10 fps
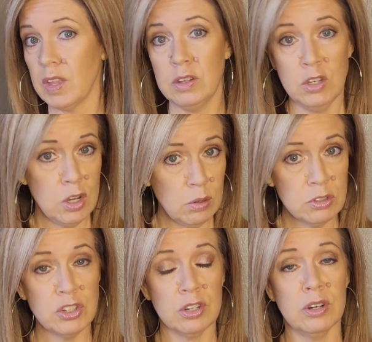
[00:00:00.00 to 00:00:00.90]
No
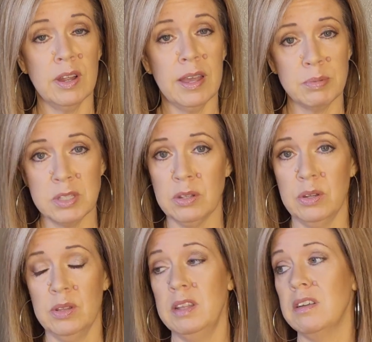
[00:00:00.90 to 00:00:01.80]
sugar,
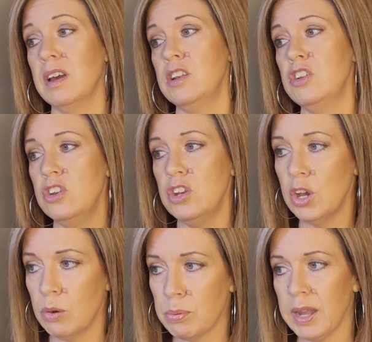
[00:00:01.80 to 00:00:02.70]
absolutely not.
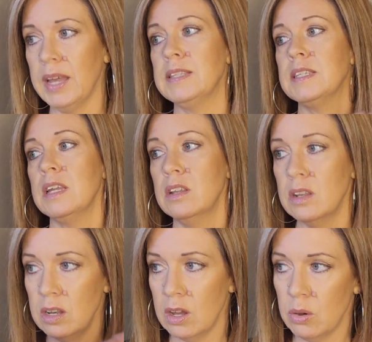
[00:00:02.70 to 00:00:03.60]
No breads,
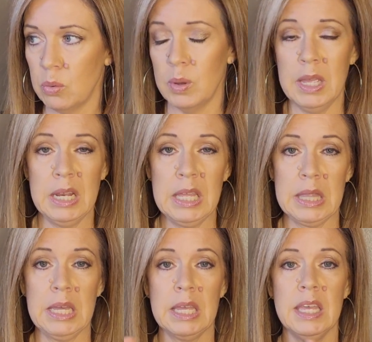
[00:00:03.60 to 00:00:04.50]
no anything.